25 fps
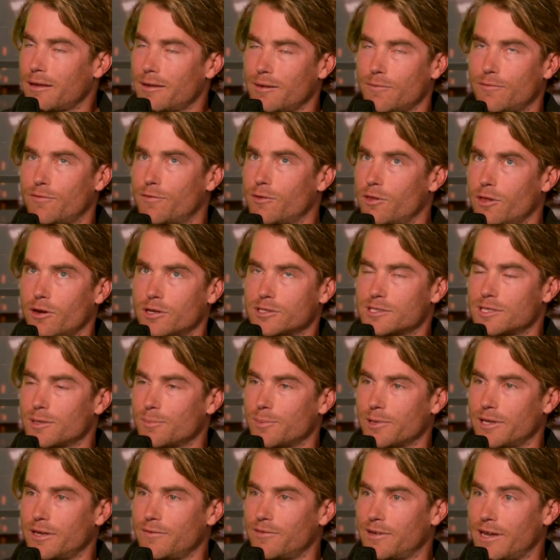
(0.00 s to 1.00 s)
For those that
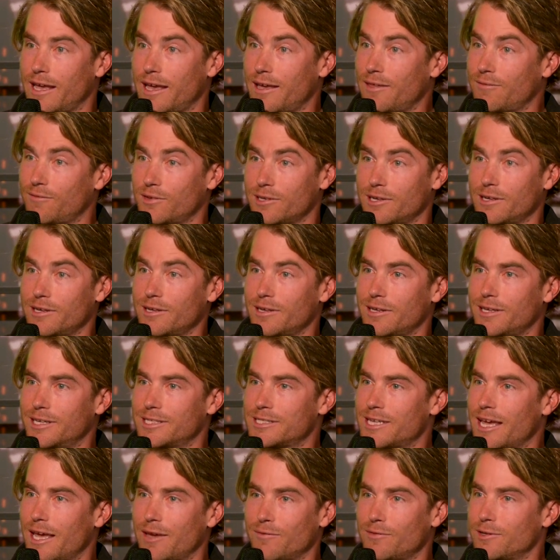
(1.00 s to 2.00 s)
believe in heaven,
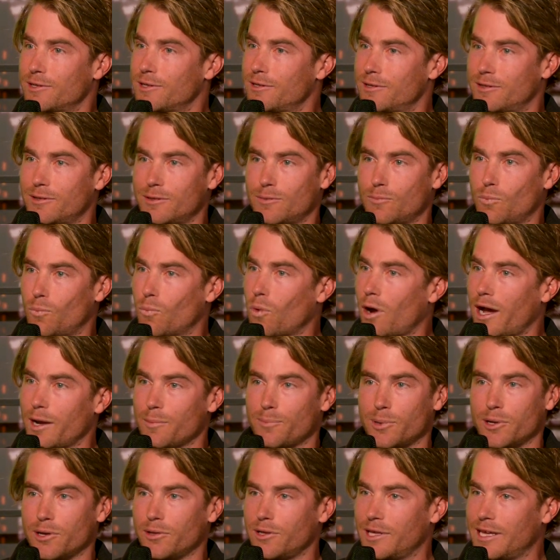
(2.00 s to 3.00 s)
is heaven white
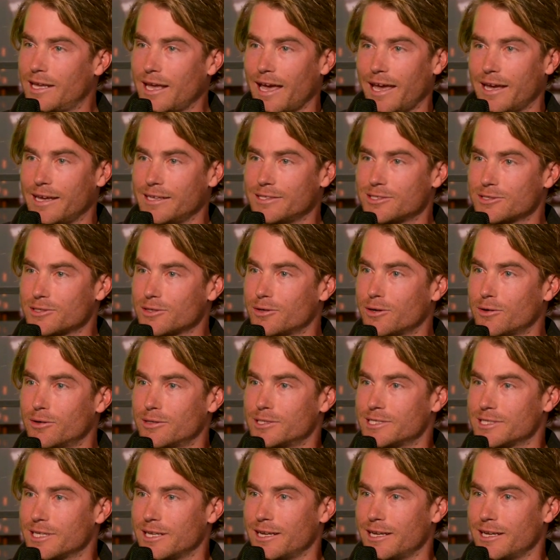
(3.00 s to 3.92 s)
pearly gates or is